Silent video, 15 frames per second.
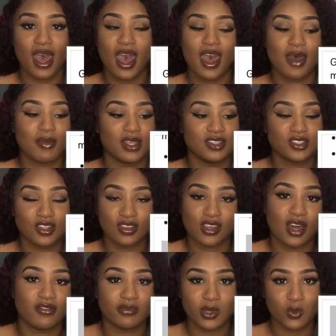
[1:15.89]
It's on the
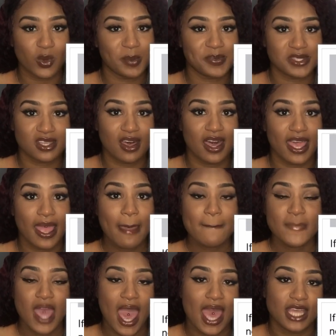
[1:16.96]
government website,
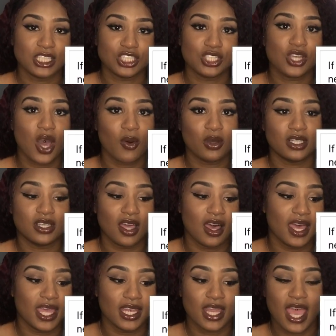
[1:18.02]
and you go
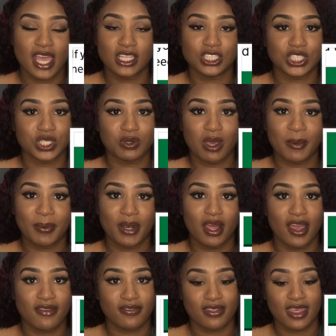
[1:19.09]
online and you
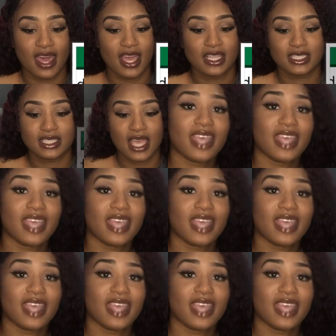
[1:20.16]
apply for that.